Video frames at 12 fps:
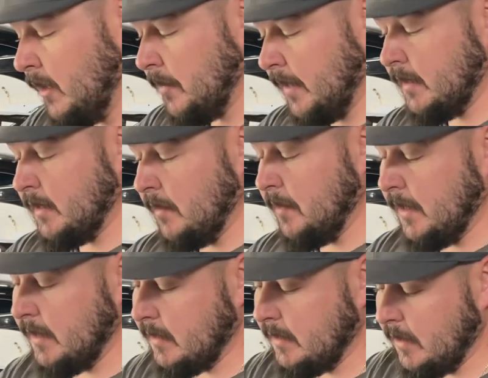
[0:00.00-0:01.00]
pretty simple. You
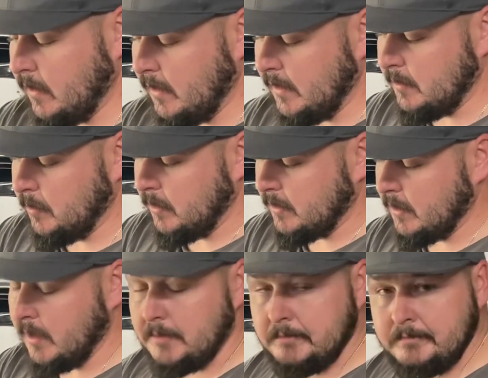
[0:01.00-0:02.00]
just take all these bolts
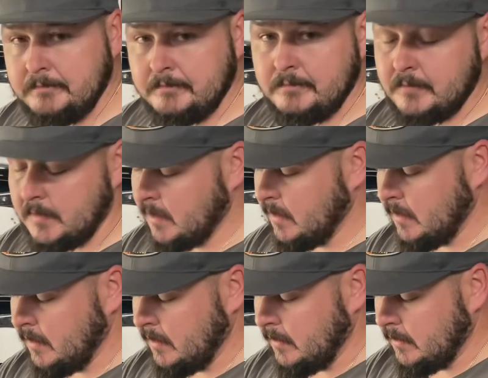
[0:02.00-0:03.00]
out,
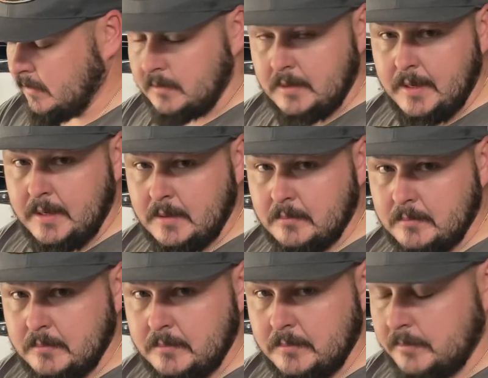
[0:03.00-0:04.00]
clean it,
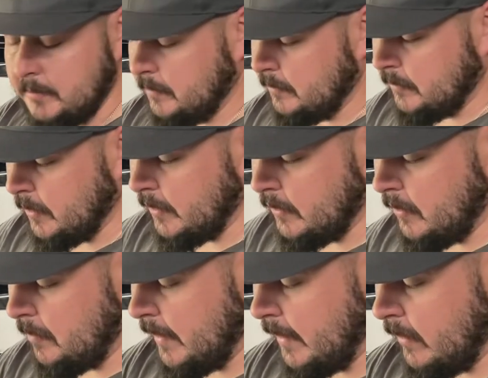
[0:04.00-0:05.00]
put the new plate